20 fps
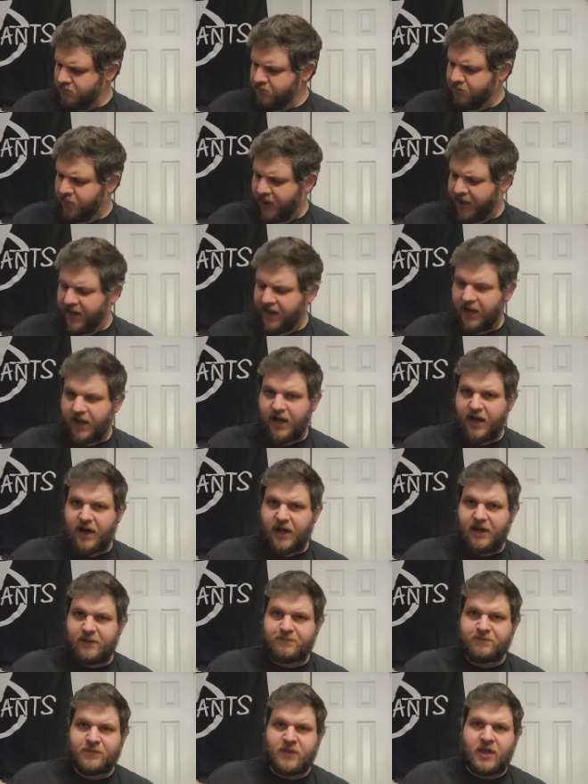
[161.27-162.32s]
but
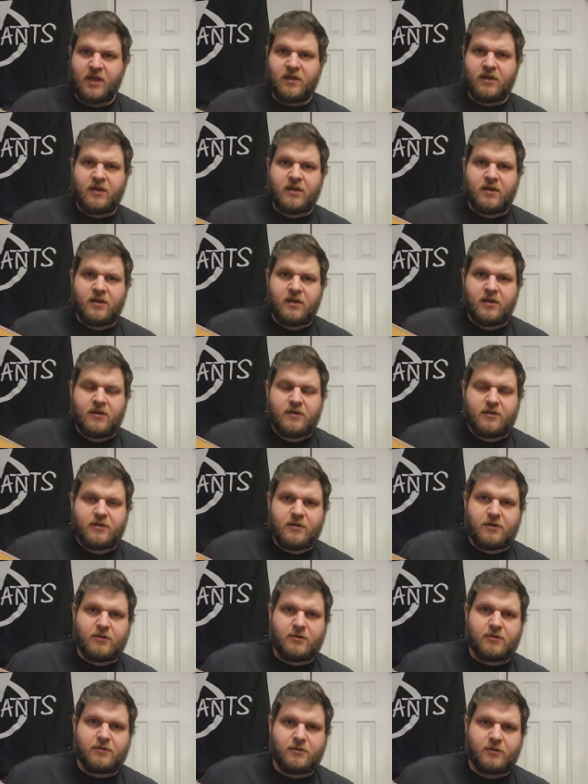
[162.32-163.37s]
uh,
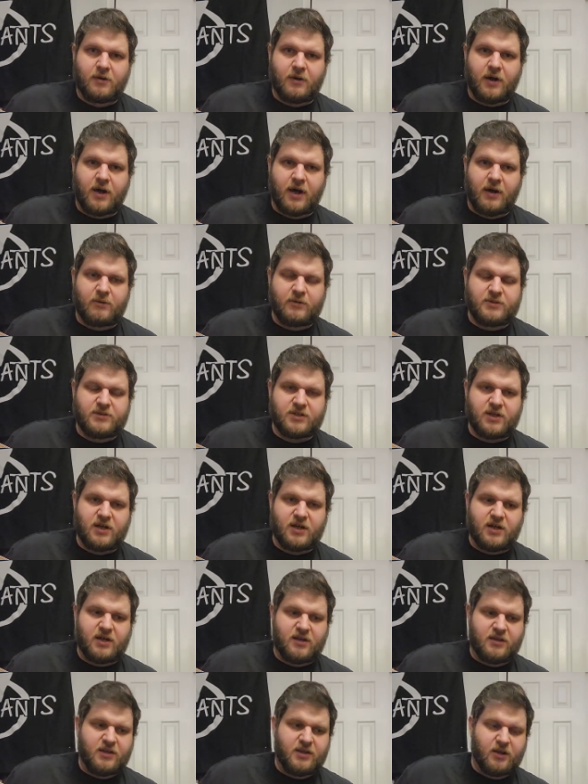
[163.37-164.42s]
I was,
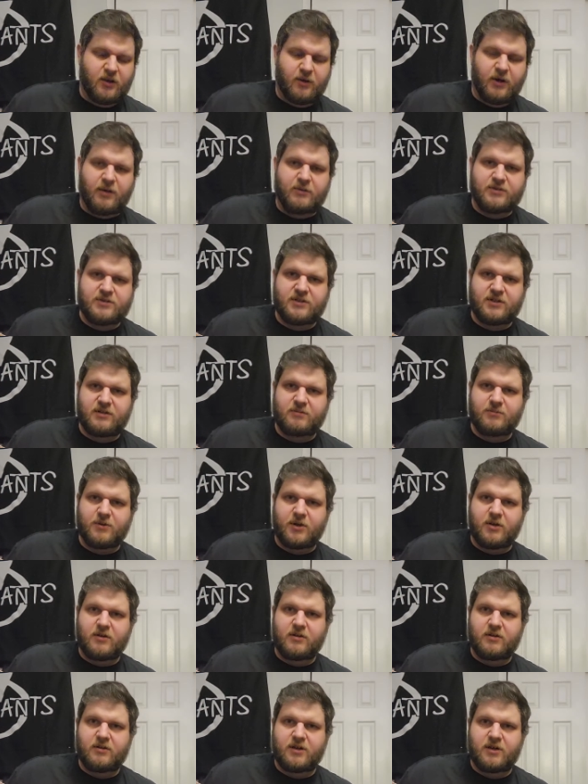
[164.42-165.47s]
uh, you know, I was in the
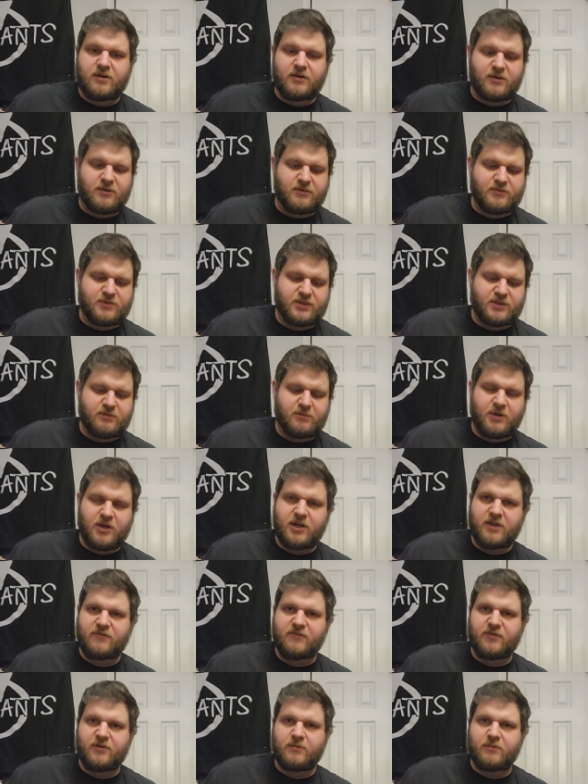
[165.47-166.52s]
market. Uh, I was in the
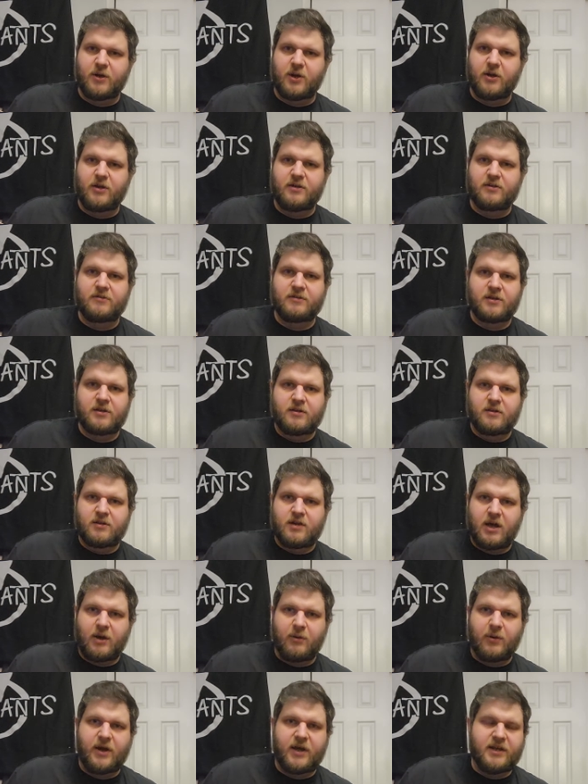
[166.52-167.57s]
market for a Martin.
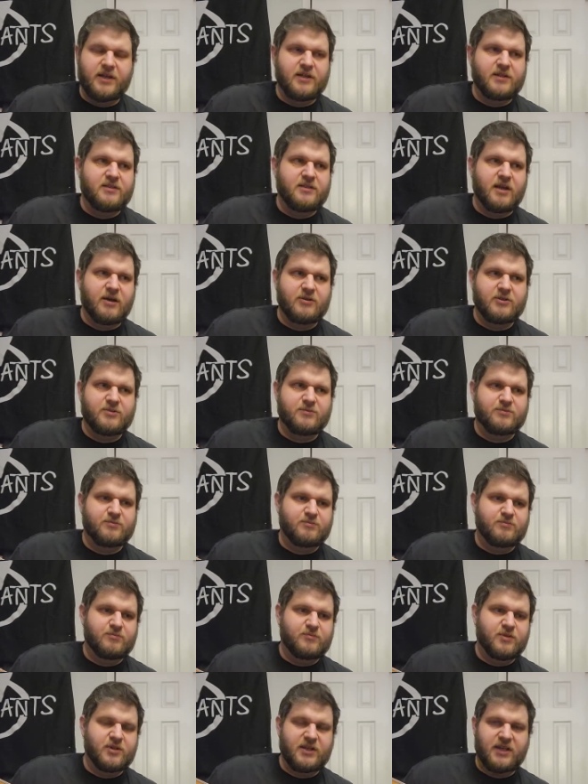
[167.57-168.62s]
I wanted. I was
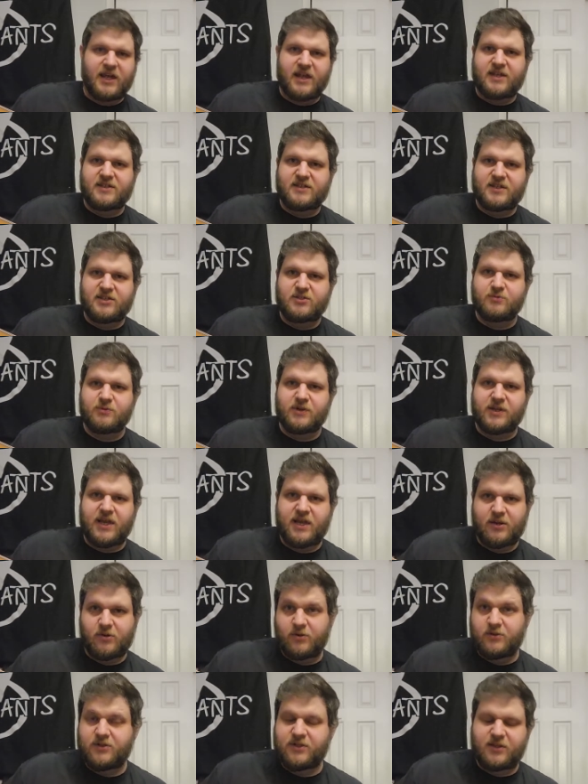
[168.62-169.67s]
gonna get a D28
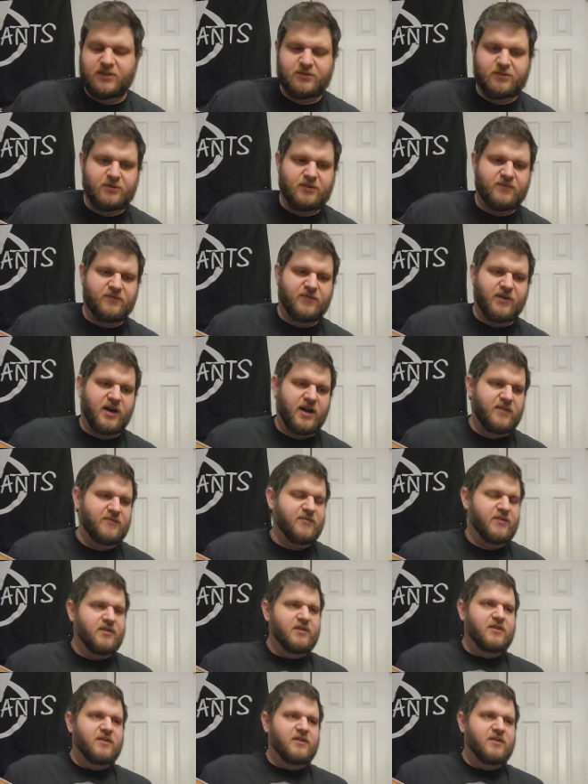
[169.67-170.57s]
or a D35,